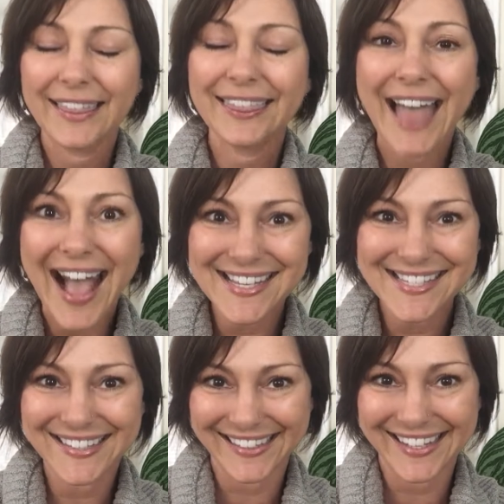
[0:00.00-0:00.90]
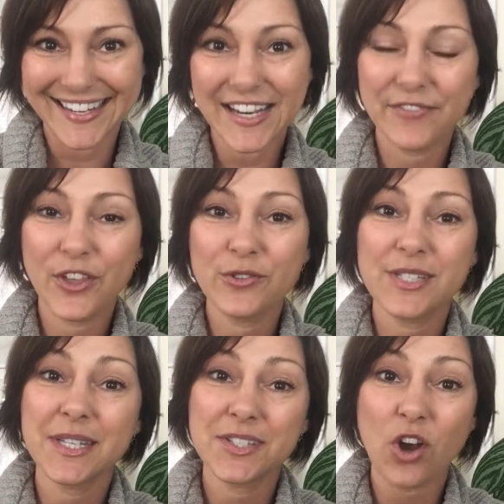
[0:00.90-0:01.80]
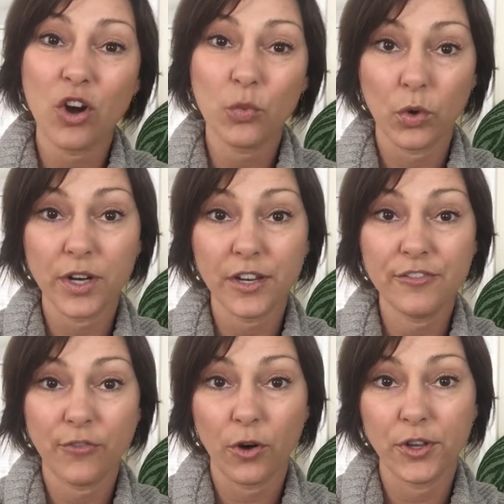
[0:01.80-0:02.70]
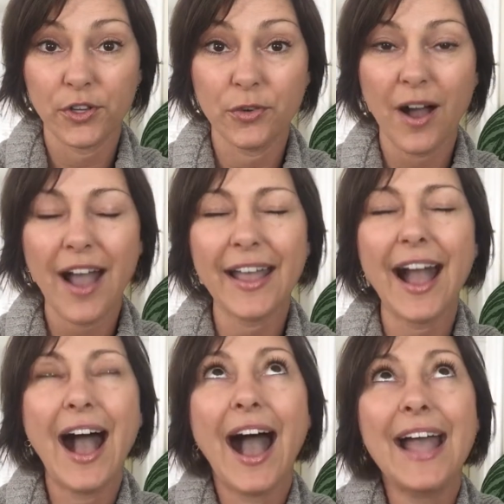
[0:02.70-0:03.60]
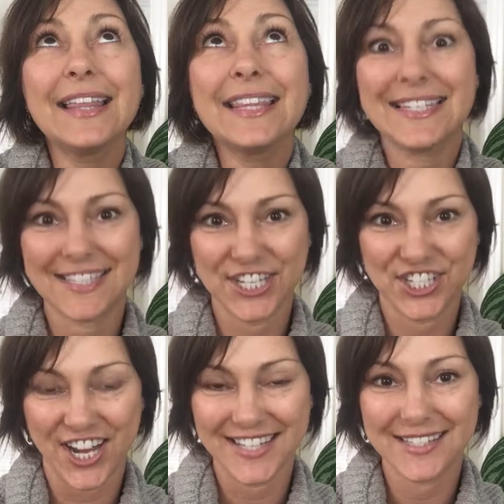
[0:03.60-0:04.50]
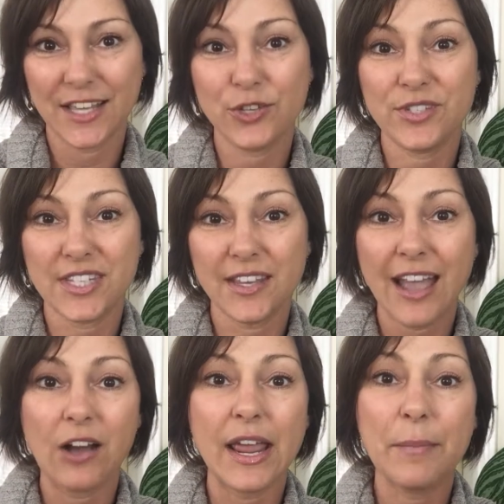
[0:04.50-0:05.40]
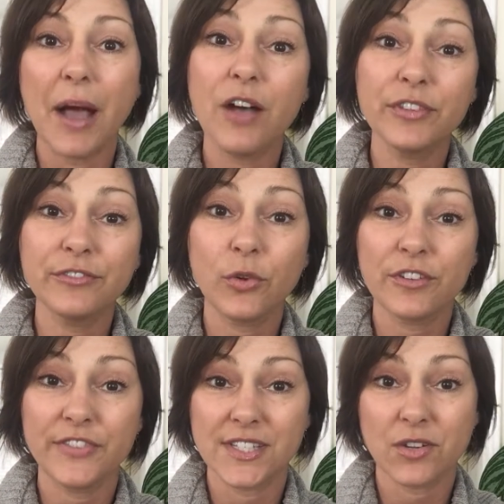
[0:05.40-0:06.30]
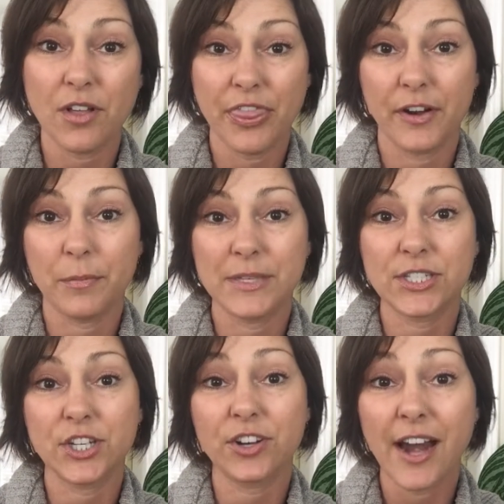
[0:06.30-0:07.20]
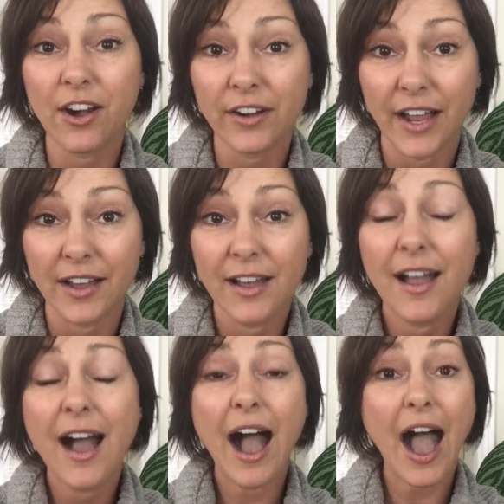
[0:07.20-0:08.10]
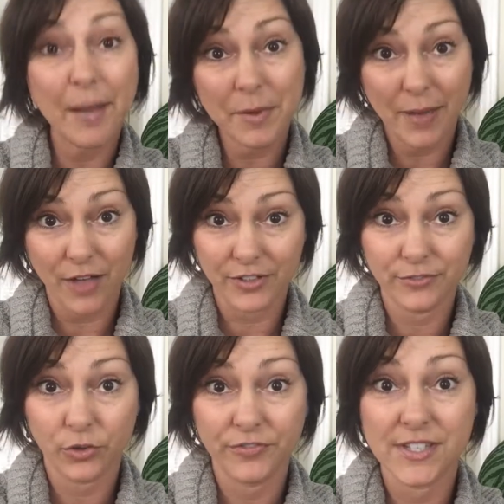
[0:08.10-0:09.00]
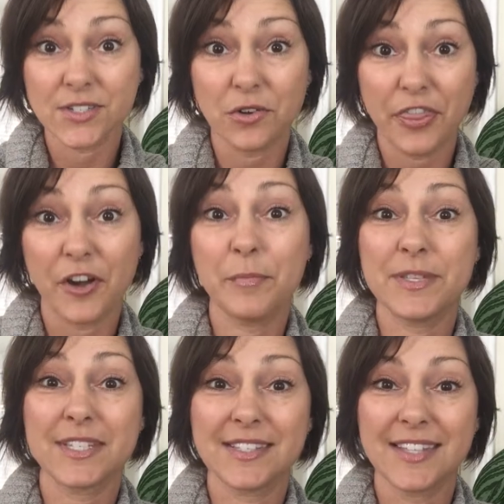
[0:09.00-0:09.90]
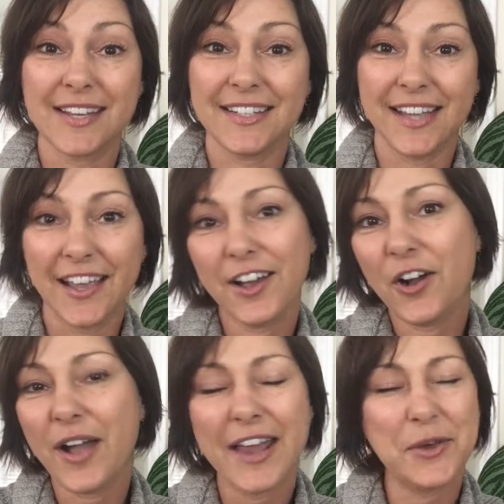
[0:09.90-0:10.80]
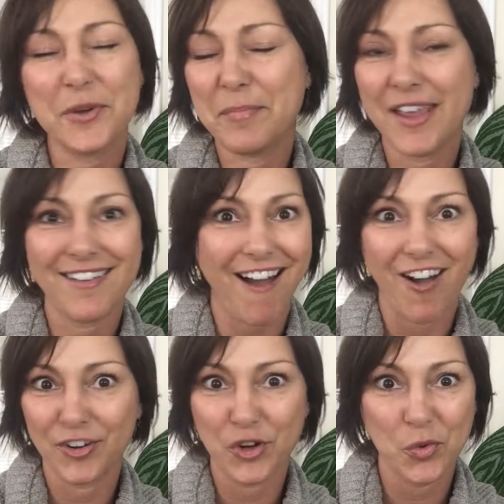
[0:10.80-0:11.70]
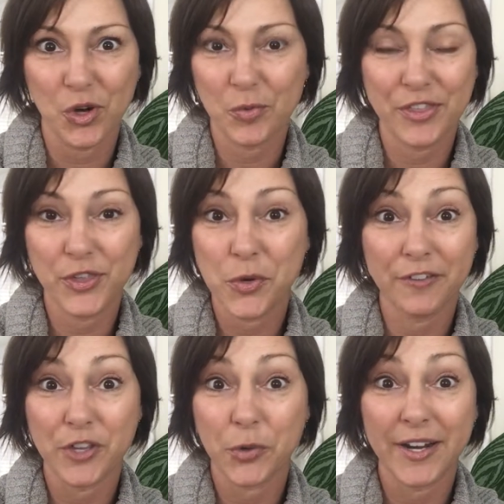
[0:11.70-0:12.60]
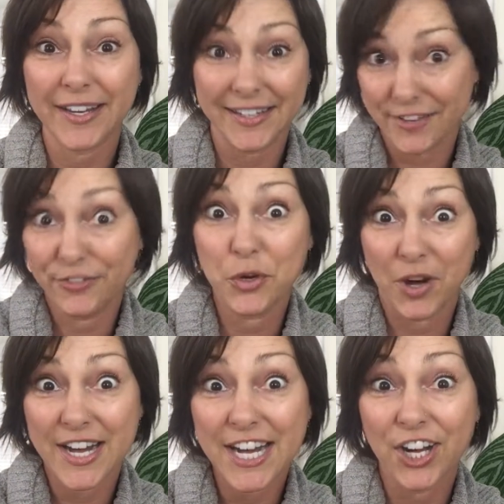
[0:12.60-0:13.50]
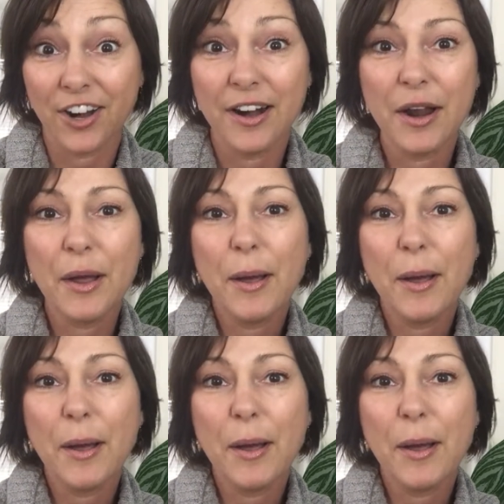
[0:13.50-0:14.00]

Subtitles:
Lastly, if those things aren't working for you, I highly suggest that you seek out a pelvic floor physical therapist in your area. I'm a pelvic floor physical therapist in San Diego, and it would be an honor to work with you if you were here.